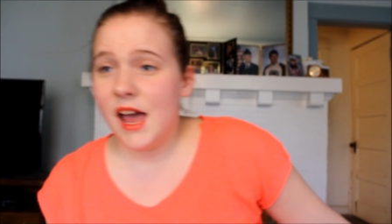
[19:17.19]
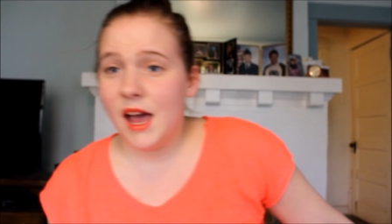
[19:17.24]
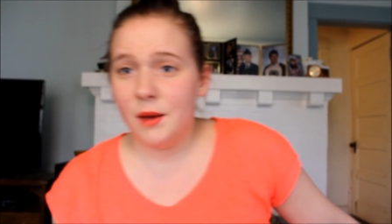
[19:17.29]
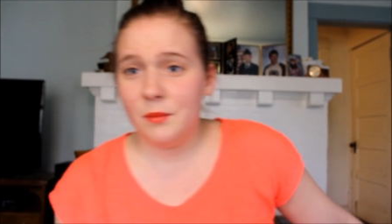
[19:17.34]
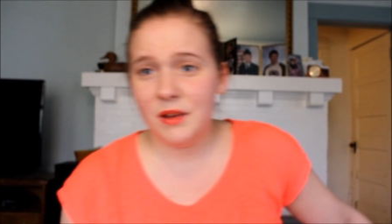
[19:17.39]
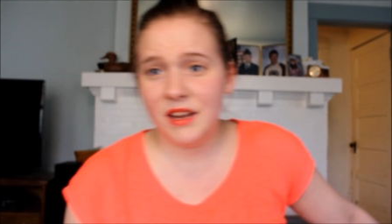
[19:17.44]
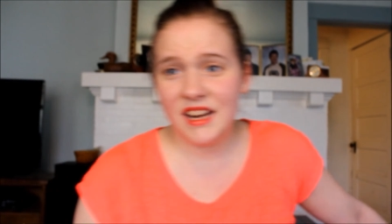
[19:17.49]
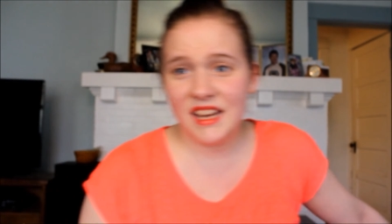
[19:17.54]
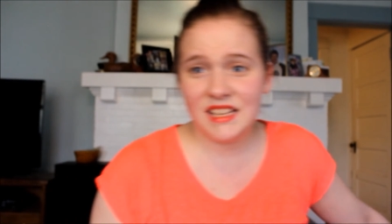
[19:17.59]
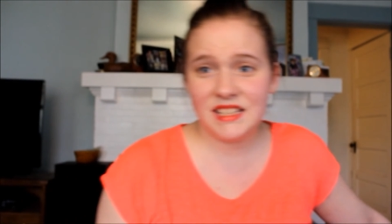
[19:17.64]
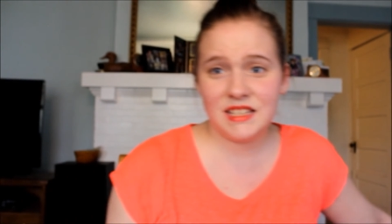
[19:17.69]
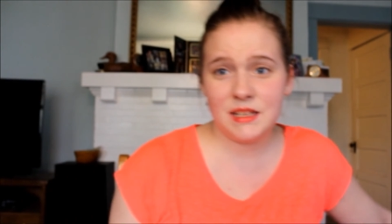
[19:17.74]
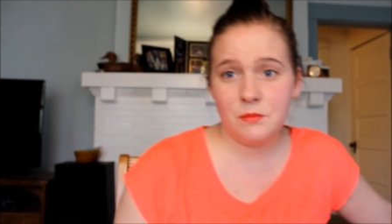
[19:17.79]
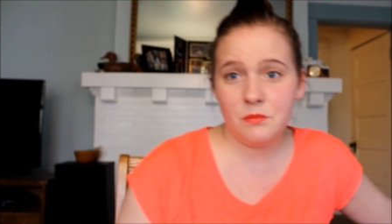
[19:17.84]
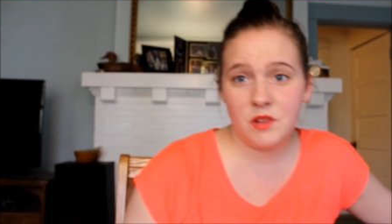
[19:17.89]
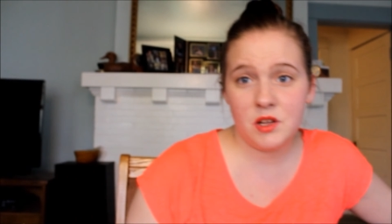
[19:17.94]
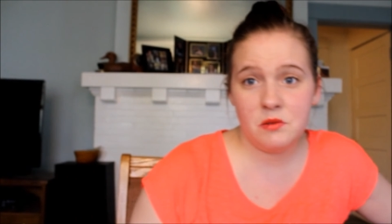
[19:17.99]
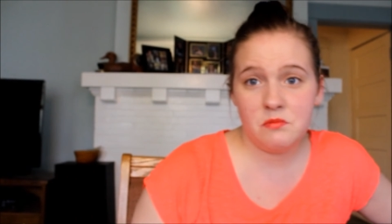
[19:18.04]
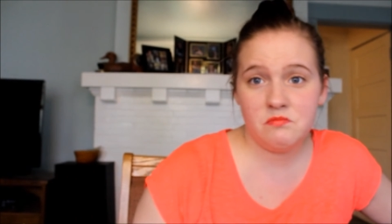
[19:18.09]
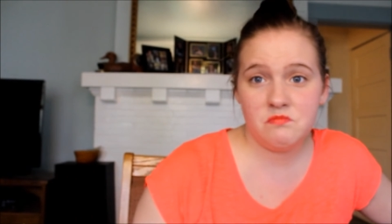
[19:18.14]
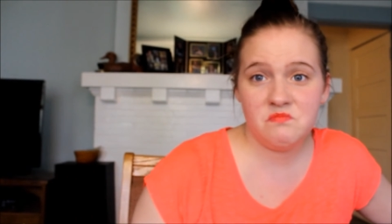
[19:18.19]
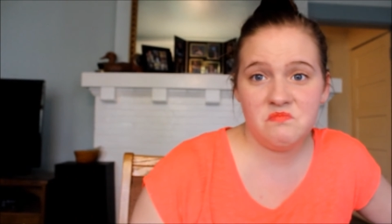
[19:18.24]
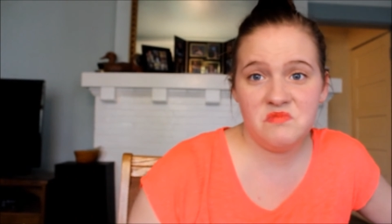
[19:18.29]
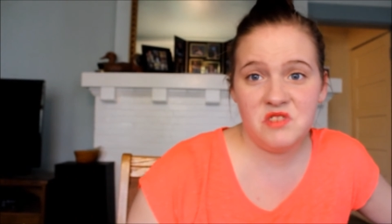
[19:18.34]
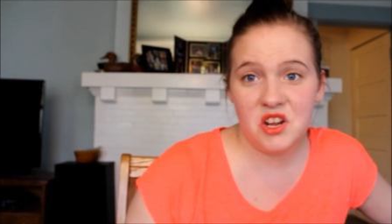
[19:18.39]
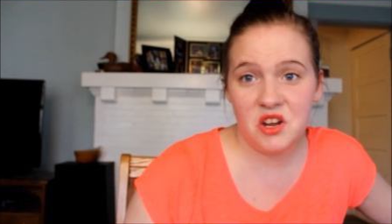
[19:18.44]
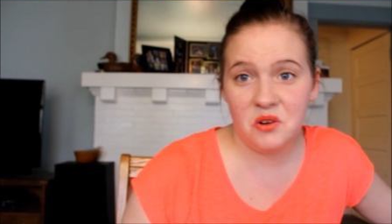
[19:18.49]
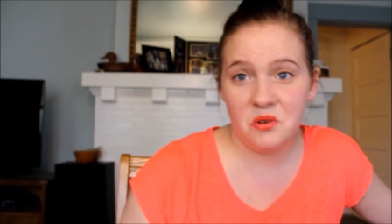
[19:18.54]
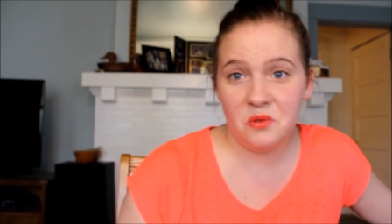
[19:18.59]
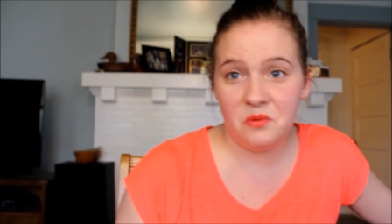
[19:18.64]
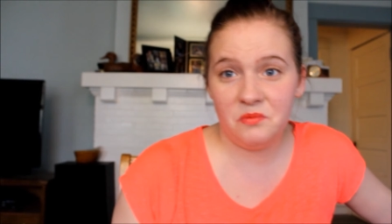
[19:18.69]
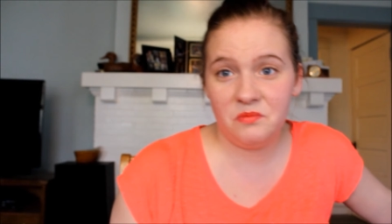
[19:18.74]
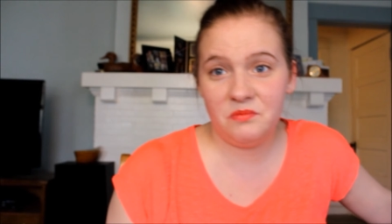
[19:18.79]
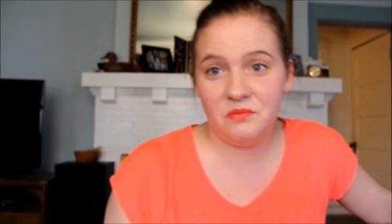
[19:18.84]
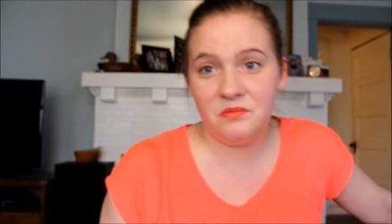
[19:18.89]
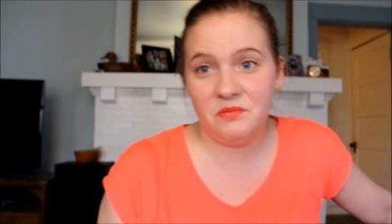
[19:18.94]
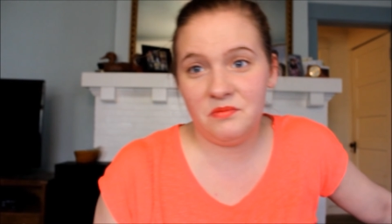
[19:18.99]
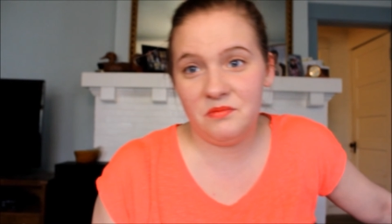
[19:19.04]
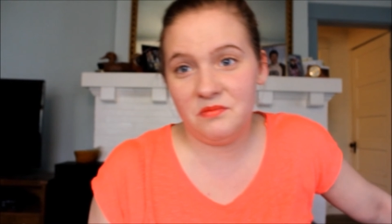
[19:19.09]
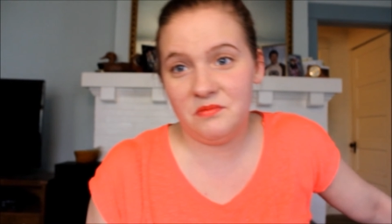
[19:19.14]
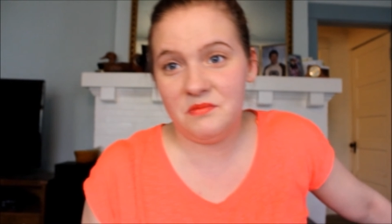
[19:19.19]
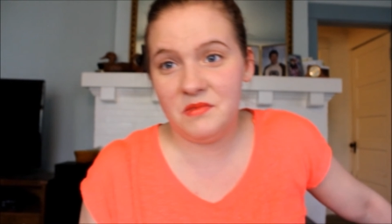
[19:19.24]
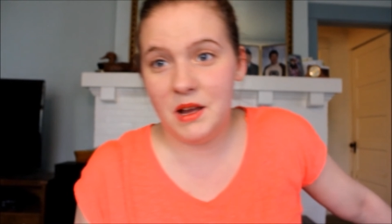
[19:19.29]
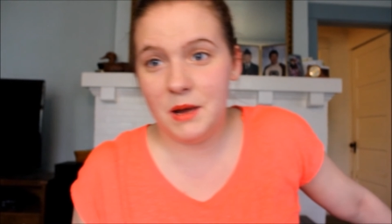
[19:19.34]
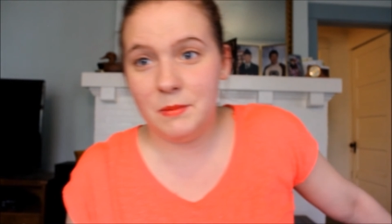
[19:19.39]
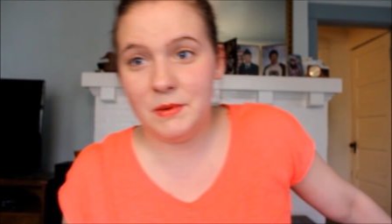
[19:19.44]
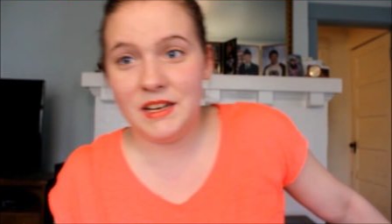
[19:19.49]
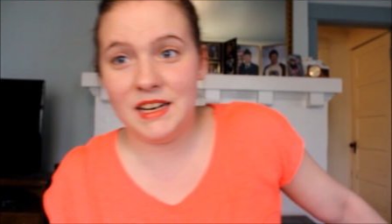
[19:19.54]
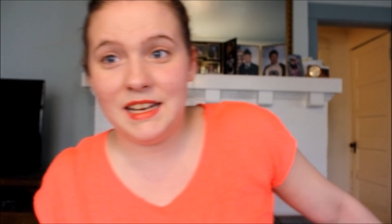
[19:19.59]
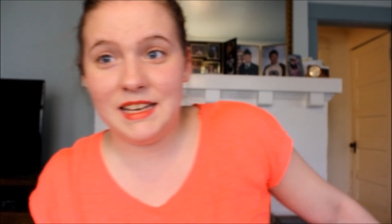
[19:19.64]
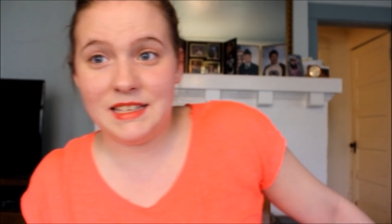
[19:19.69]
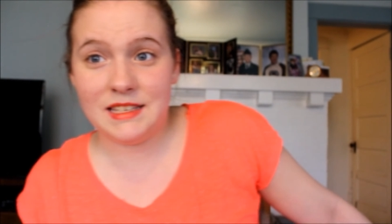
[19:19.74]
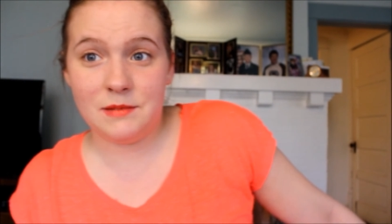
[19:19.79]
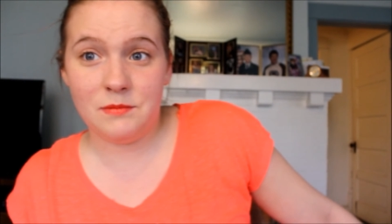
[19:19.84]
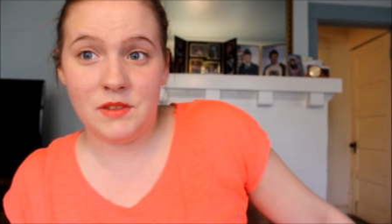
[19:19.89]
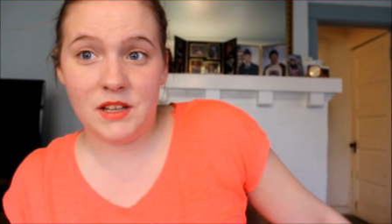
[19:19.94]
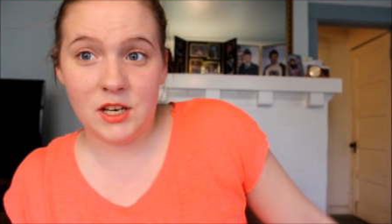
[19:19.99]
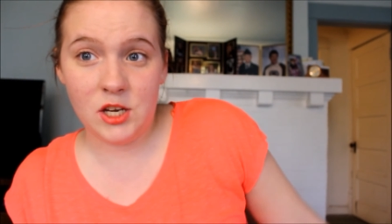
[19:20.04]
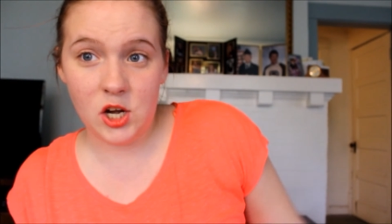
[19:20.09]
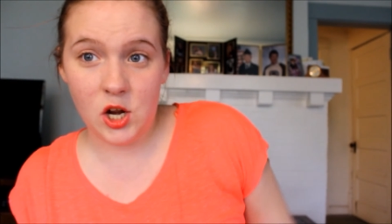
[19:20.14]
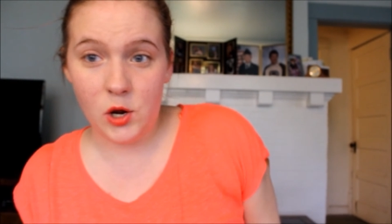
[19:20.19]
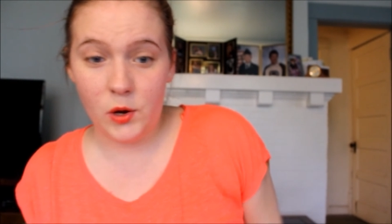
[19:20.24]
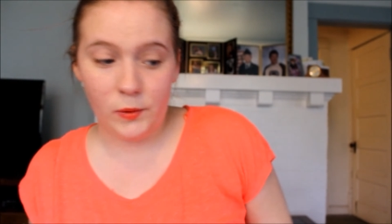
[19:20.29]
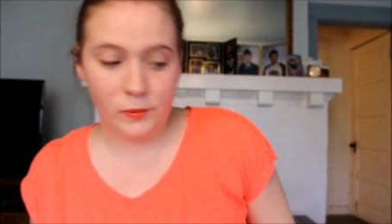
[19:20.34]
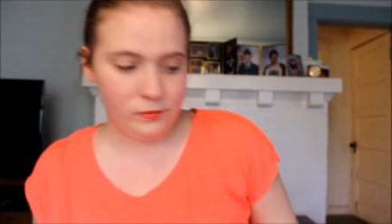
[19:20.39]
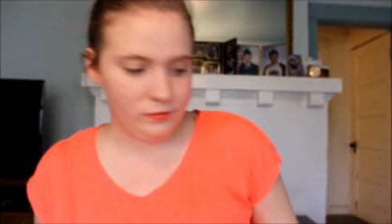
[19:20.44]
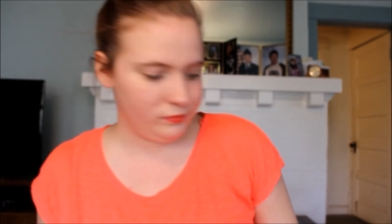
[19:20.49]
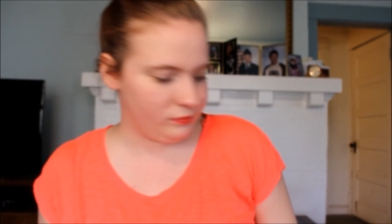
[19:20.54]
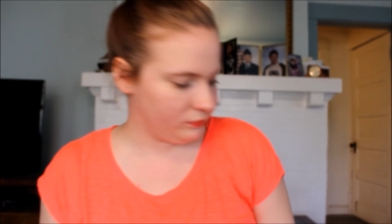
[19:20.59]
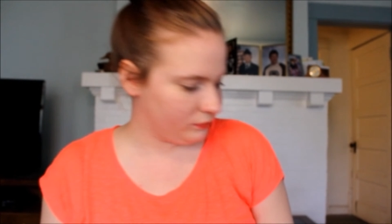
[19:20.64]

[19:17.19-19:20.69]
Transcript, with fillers: I'm gonna get something new. I'm gonna get something new.